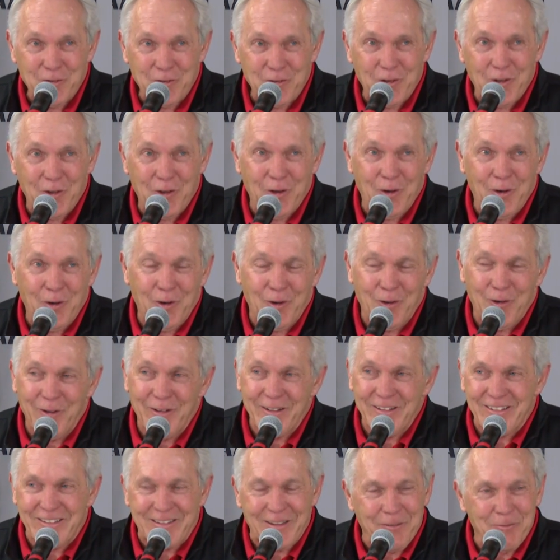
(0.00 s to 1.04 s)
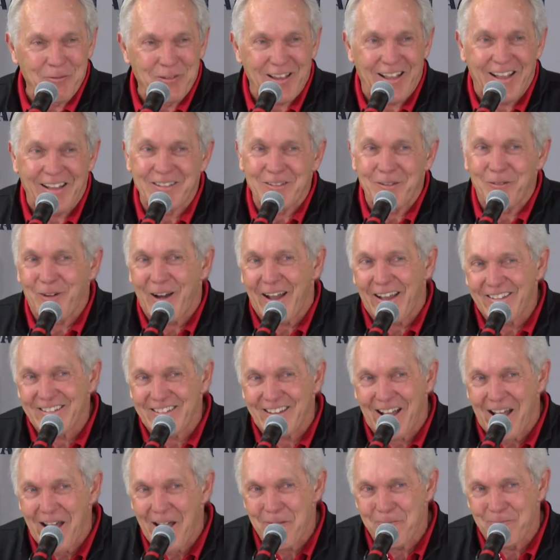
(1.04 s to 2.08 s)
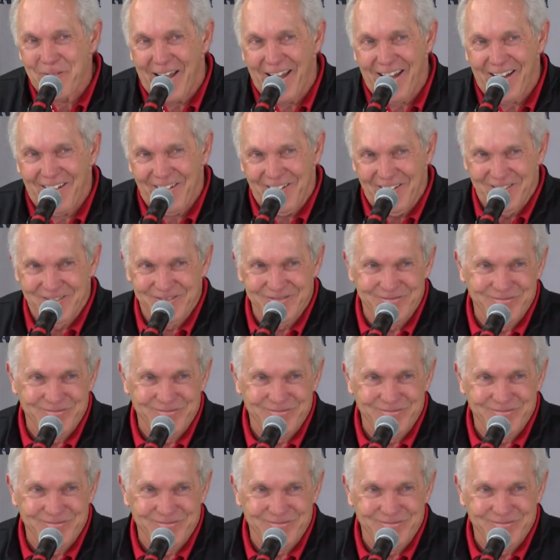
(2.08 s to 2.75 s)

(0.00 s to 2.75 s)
so it seems like the right time now.